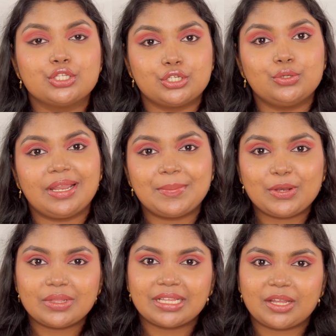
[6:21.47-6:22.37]
So do let me
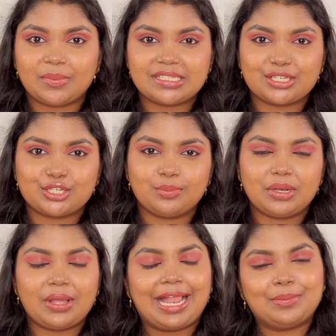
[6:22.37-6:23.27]
know in the comment section
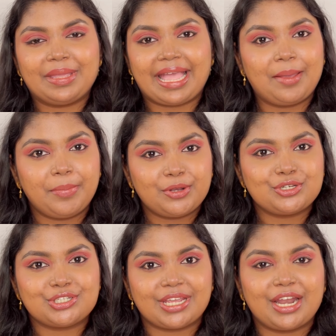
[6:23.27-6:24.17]
below. I'll be happy
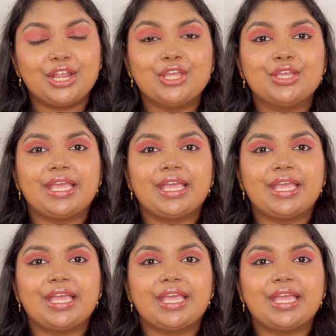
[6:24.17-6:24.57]
to share.